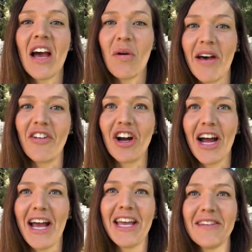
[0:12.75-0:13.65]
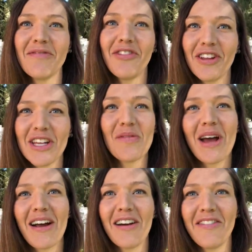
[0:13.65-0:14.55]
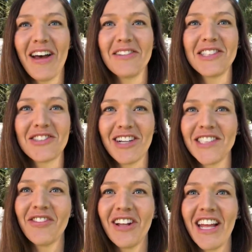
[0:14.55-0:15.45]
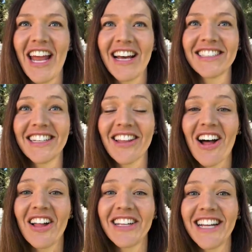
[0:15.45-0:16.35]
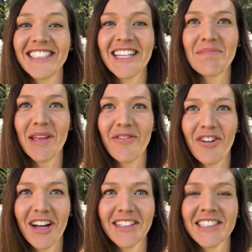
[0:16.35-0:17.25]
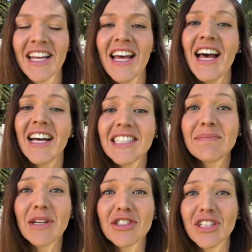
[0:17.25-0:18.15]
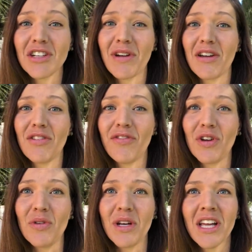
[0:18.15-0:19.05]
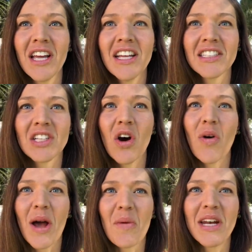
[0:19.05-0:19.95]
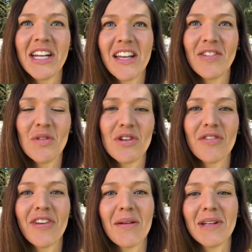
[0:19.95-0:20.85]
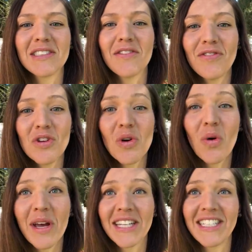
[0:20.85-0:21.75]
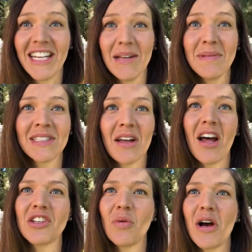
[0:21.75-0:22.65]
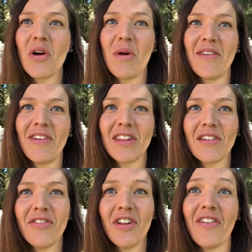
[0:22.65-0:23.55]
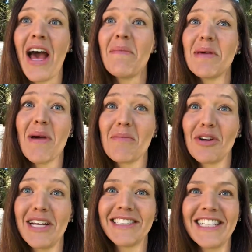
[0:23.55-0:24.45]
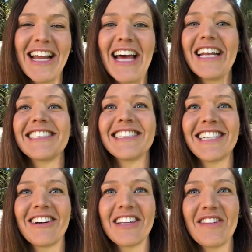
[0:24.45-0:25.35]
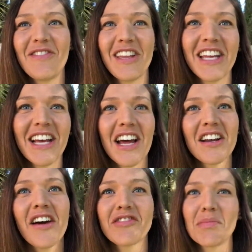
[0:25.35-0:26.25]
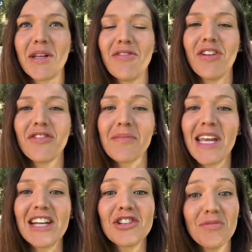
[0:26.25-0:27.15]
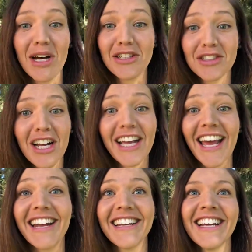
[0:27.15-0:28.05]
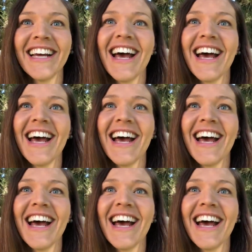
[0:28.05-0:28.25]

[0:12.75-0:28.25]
However, I am fully aware of how stressful and hectic the holidays can be for us, especially around food. So I wanted to give you and your families a few quick tips to walk away feeling full of happy memories and not necessarily feeling uncomfortably full from eating too much again.